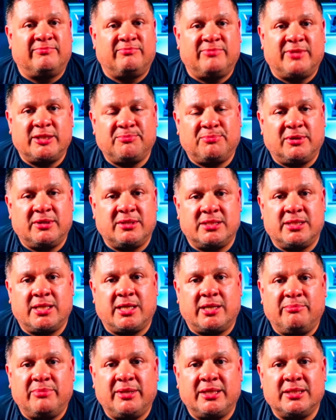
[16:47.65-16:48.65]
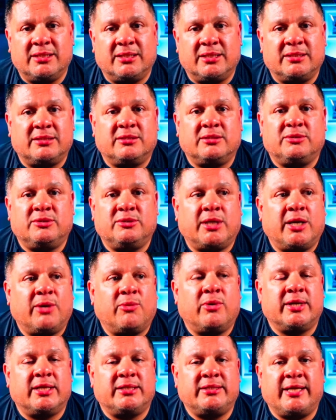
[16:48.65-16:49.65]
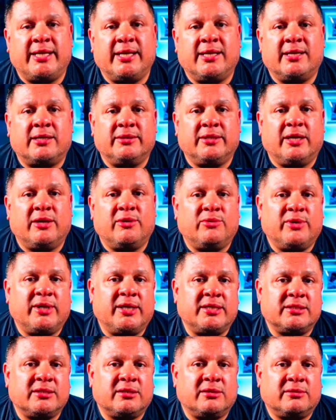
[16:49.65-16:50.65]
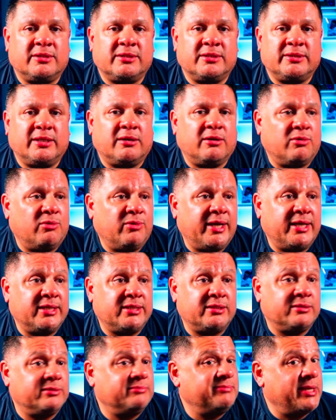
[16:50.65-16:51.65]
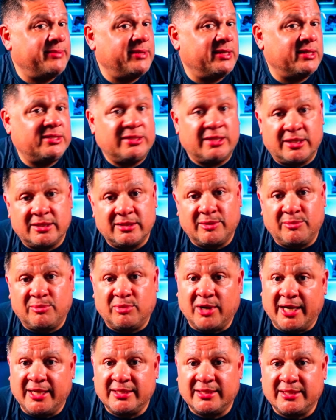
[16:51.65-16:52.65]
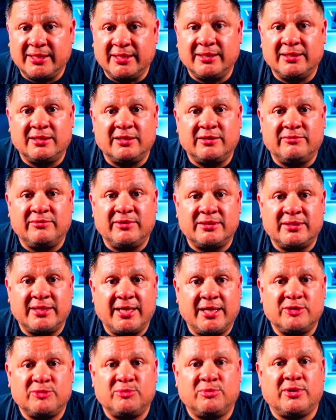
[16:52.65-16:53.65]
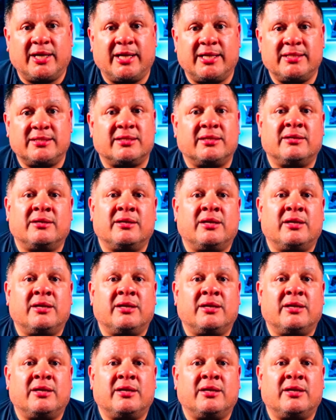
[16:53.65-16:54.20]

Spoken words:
this person's out of business. So do I want to take on that risk, or is there a way to maybe adjust the pricing of the sales price